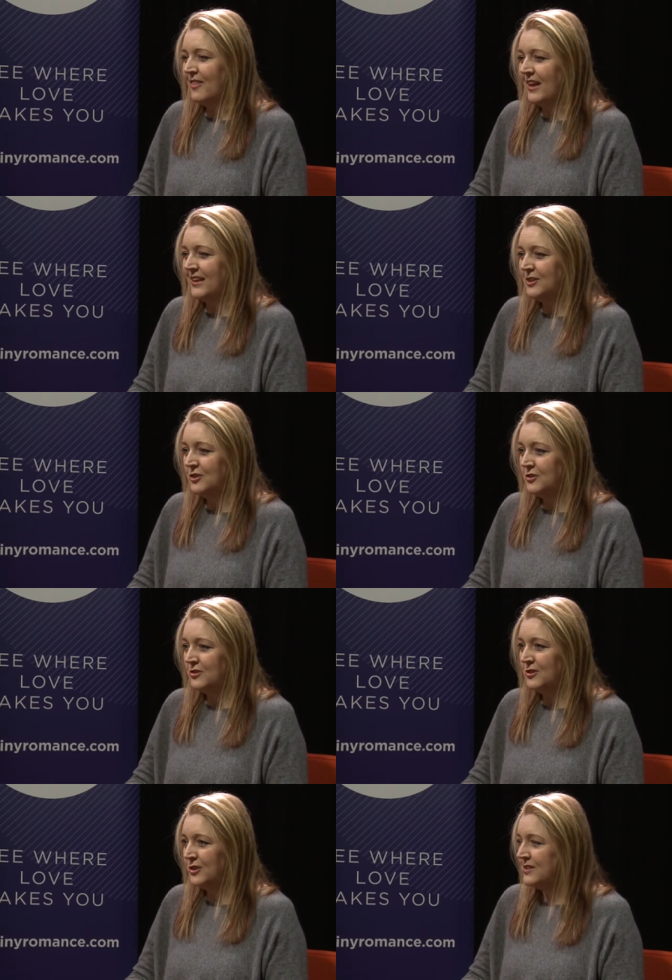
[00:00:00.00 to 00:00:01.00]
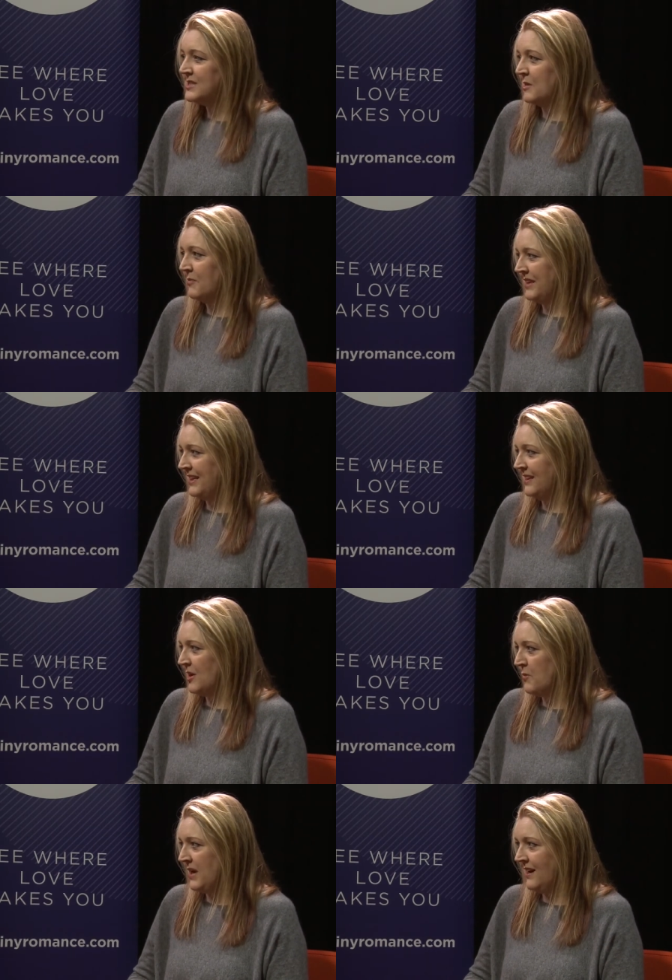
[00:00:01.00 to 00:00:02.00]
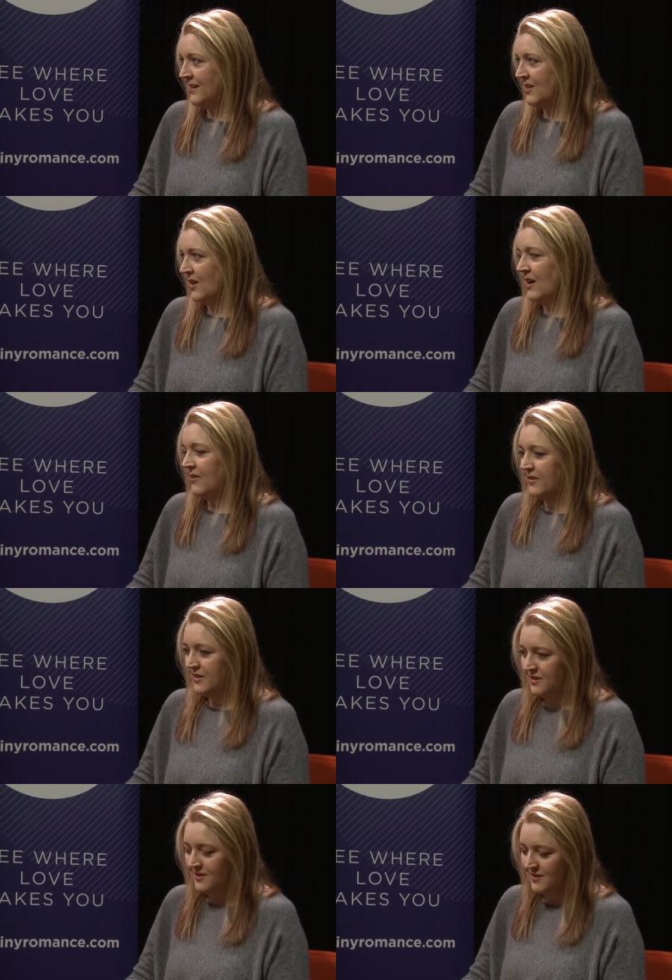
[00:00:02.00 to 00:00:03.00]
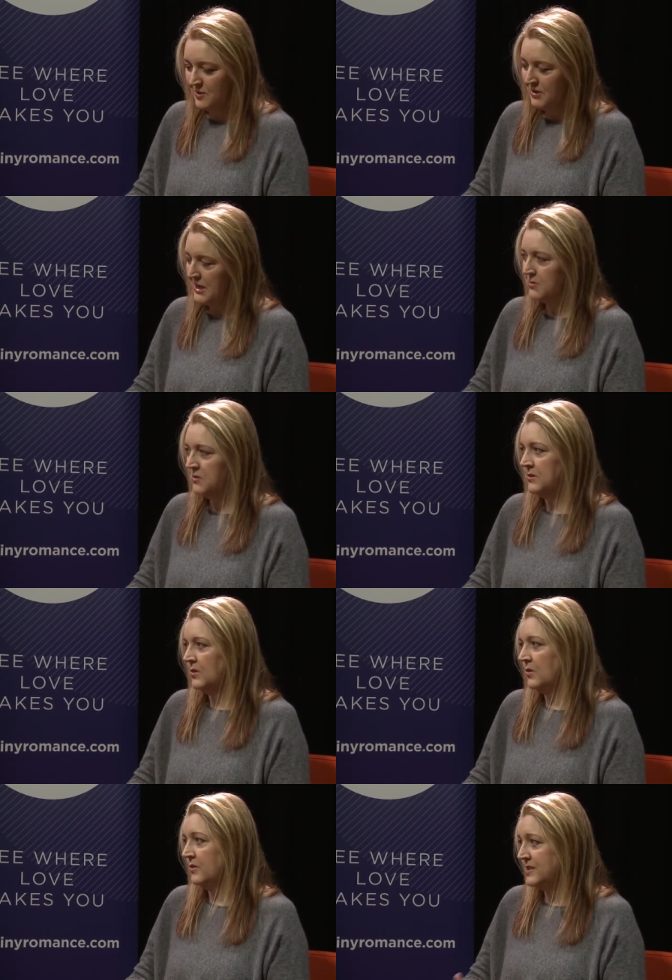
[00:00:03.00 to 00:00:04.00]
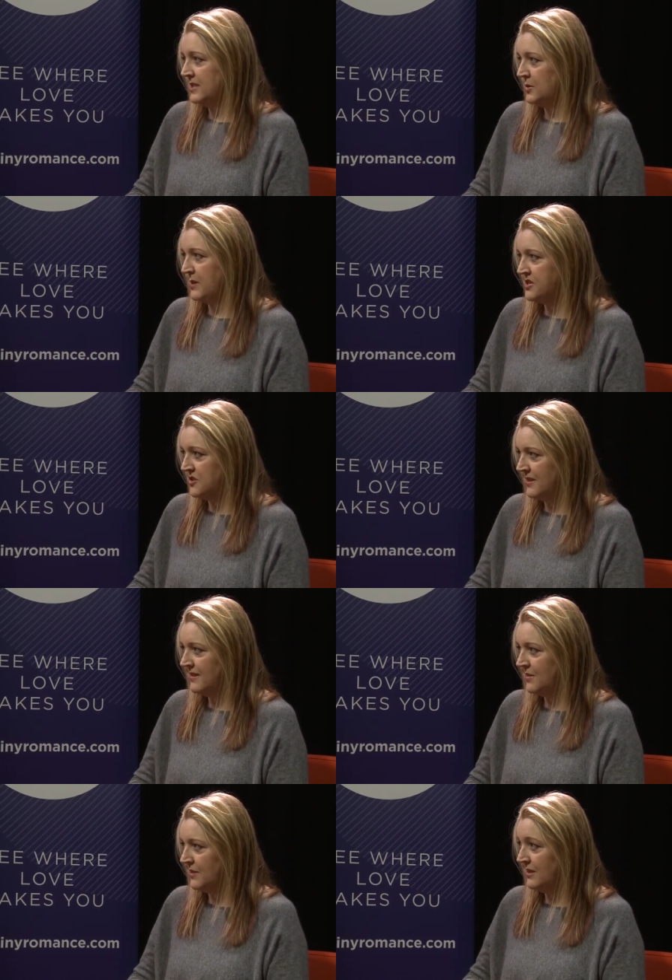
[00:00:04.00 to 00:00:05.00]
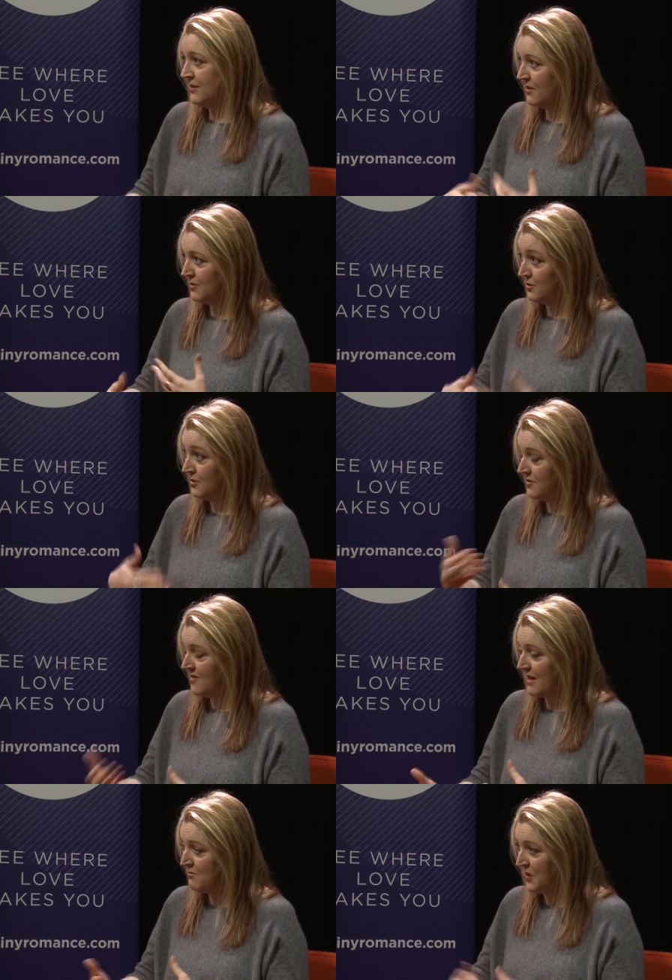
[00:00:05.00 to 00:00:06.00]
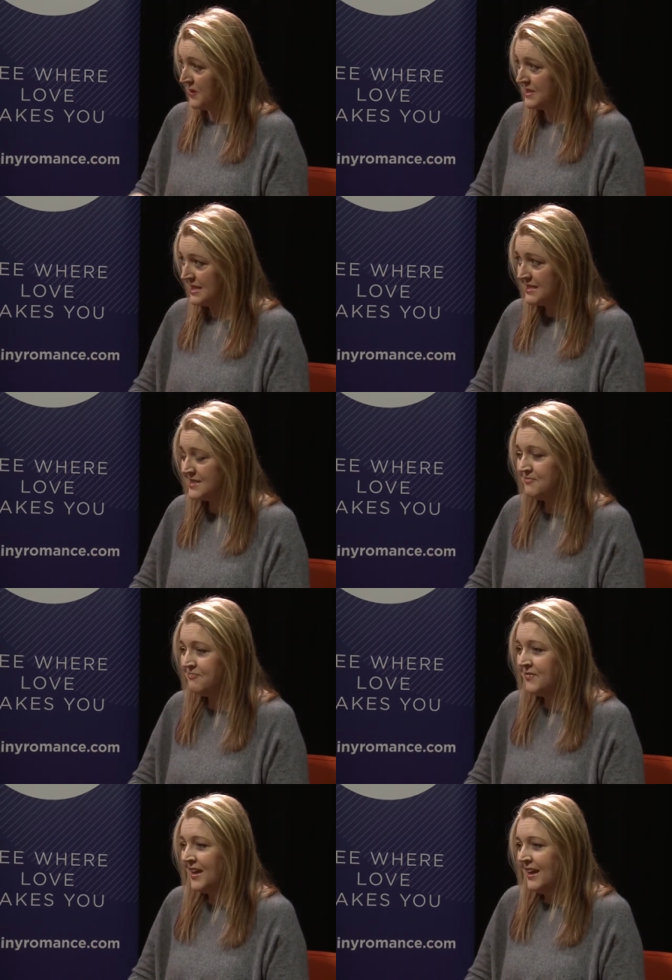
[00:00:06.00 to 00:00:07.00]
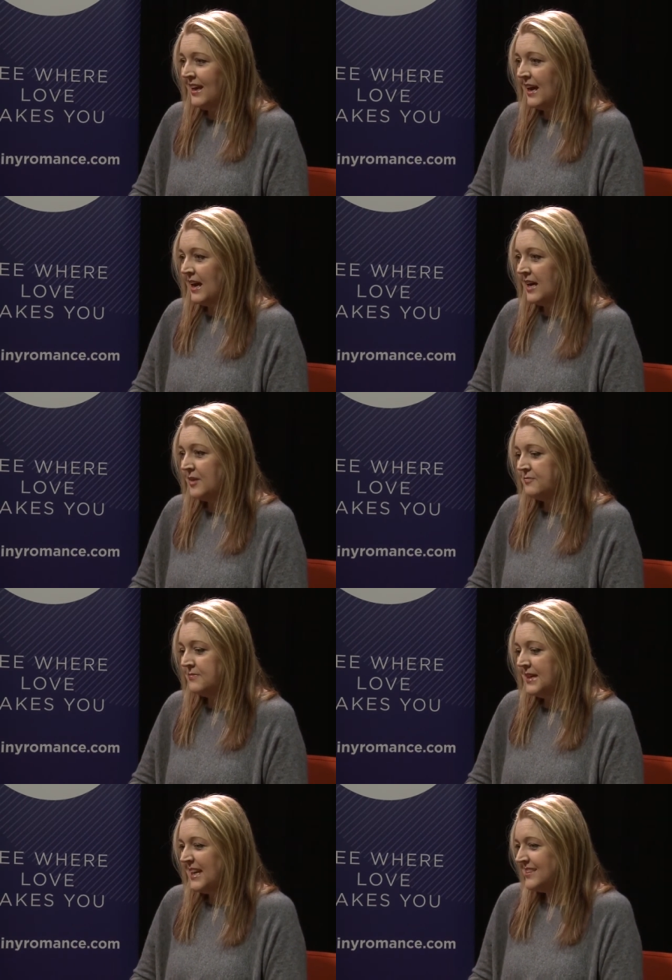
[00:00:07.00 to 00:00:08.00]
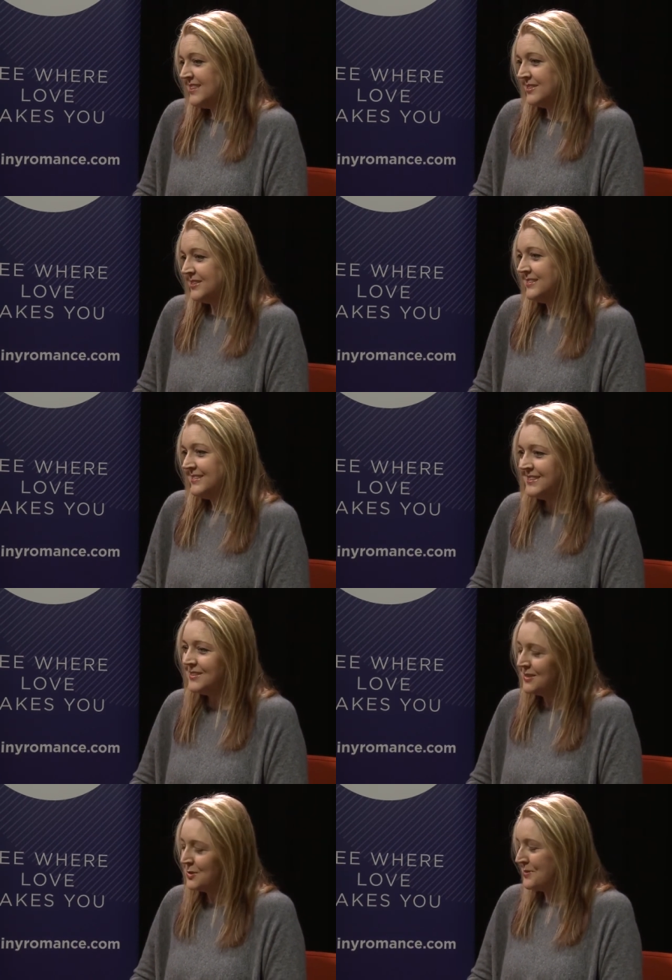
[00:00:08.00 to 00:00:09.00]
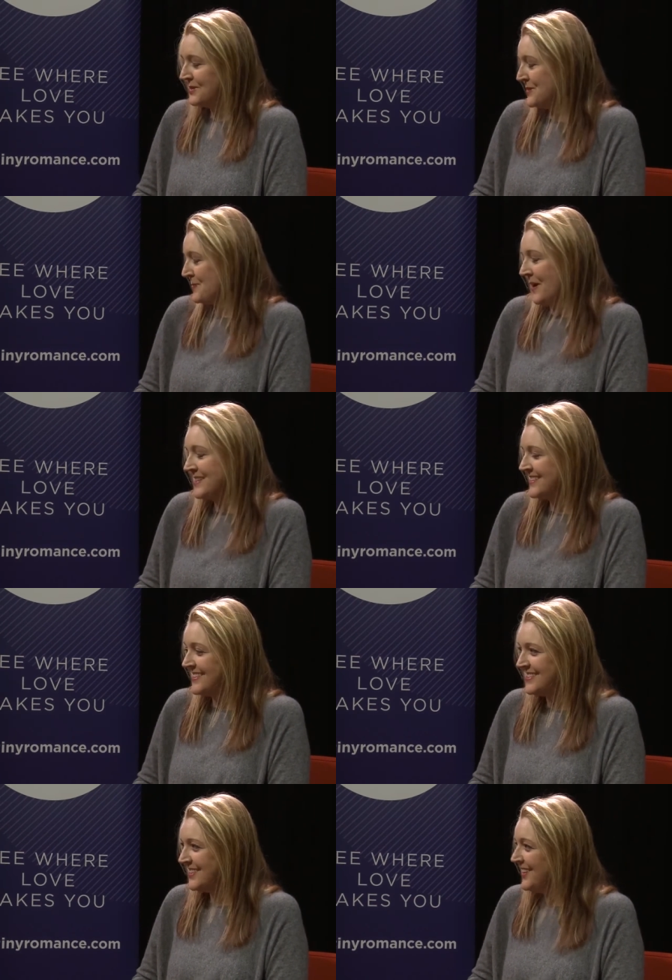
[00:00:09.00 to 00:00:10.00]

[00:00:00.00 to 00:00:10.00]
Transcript: That you learn something about either the the people or the situation that they're in through that process. Um, and you know, little bit of spice doesn't